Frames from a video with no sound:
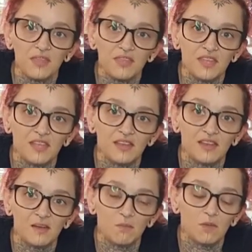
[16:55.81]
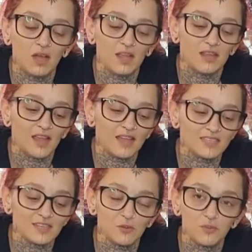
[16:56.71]
And then um, I
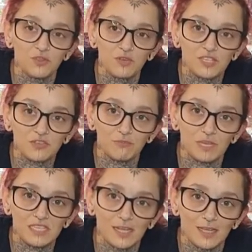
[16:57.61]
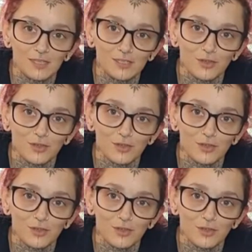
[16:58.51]
had to get on with the rest of my day.